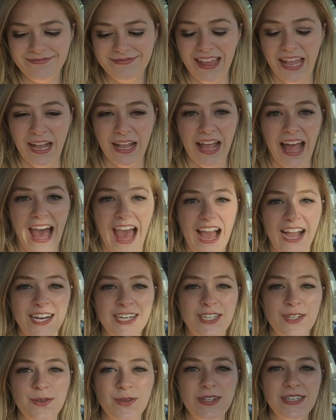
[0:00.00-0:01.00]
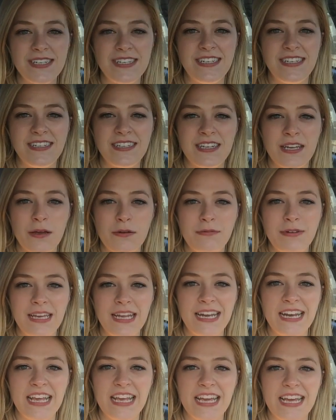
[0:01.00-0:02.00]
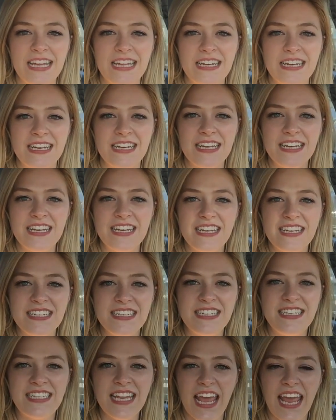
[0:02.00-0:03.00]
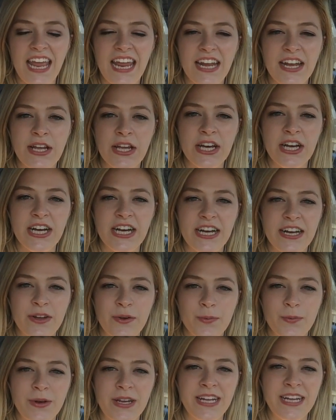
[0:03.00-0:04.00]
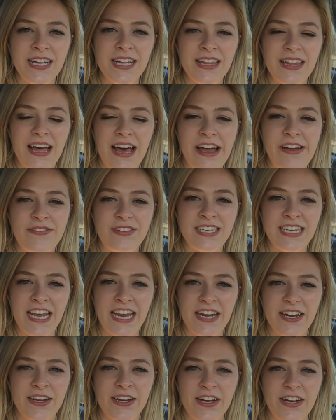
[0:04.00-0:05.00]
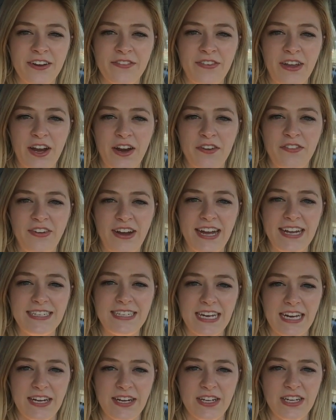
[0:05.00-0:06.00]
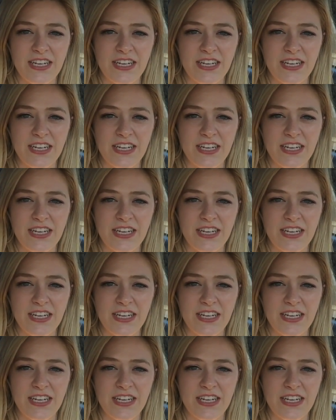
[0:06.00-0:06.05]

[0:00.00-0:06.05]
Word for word: like actual comedian Dane Cook, real life Dane Cook, verified Dane